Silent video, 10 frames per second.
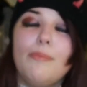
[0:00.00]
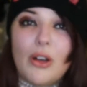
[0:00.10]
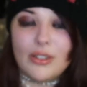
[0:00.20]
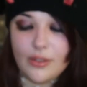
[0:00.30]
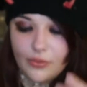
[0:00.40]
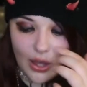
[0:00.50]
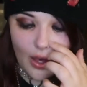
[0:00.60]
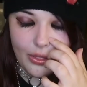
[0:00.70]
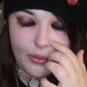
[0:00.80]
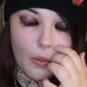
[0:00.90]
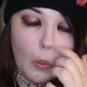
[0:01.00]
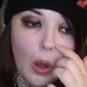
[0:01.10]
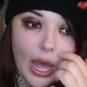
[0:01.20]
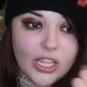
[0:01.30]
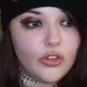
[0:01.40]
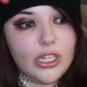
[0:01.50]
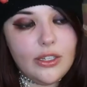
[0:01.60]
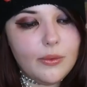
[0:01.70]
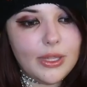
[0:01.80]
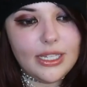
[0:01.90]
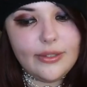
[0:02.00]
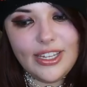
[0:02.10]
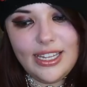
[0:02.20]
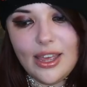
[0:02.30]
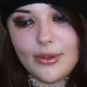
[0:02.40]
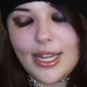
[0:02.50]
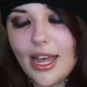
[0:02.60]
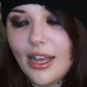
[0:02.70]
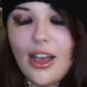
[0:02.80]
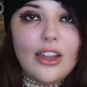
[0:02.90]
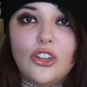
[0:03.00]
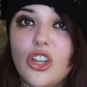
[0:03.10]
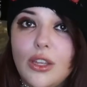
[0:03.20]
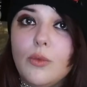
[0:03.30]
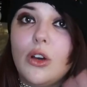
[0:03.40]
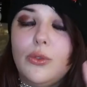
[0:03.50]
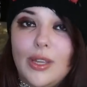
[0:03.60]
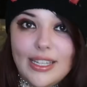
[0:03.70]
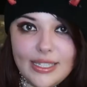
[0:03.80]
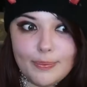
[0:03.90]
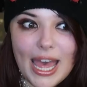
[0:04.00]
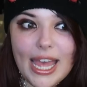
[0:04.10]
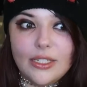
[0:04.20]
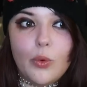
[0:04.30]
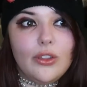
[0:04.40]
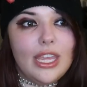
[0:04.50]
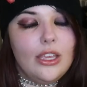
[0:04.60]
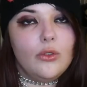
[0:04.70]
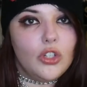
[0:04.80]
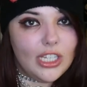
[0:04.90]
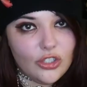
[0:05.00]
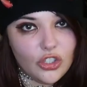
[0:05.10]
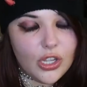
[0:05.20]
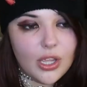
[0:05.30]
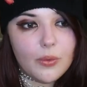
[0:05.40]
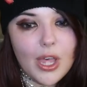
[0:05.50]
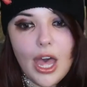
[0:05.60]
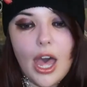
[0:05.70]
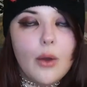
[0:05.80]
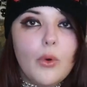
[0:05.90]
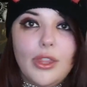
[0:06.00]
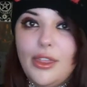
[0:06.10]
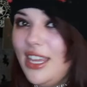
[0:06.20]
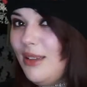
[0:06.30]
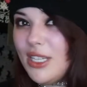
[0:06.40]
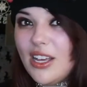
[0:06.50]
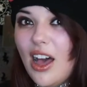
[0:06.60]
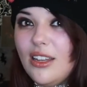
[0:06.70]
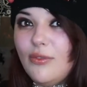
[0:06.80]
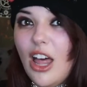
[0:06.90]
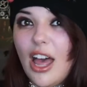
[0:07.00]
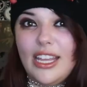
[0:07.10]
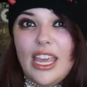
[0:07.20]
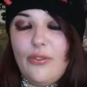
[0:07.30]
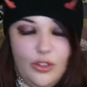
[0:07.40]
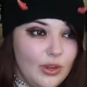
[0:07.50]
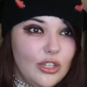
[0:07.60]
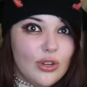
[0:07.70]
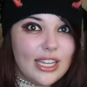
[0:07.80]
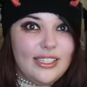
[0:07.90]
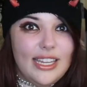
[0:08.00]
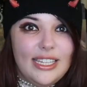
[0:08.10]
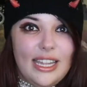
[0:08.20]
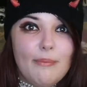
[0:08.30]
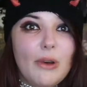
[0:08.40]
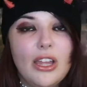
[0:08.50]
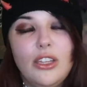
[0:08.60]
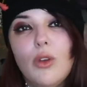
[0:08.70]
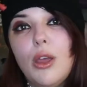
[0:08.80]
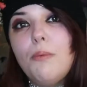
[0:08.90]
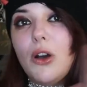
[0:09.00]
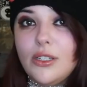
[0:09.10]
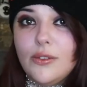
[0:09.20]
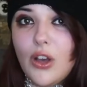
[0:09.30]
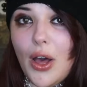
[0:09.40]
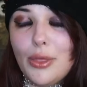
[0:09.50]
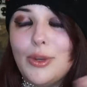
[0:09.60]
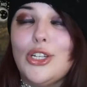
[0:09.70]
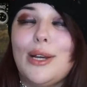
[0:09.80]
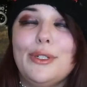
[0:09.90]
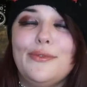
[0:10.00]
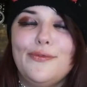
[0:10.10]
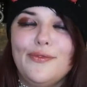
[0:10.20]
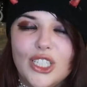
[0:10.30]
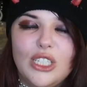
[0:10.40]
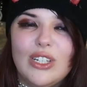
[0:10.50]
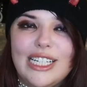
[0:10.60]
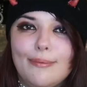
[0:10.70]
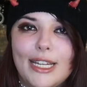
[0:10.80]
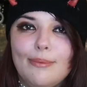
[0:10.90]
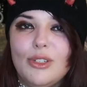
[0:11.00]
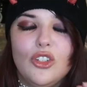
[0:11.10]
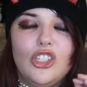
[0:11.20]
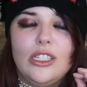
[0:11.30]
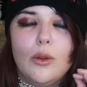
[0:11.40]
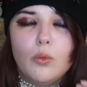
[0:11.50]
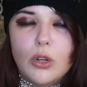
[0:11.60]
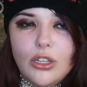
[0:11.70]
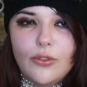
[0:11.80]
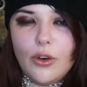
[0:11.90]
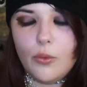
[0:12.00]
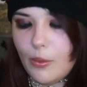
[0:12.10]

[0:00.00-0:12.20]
Box of Goth, what I usually do with these videos, kind of show you what to expect, what they usually do, what the themes are kind of like. If you're interested in buying your own Box of Goth, which I would fully recommend because she's a wonderful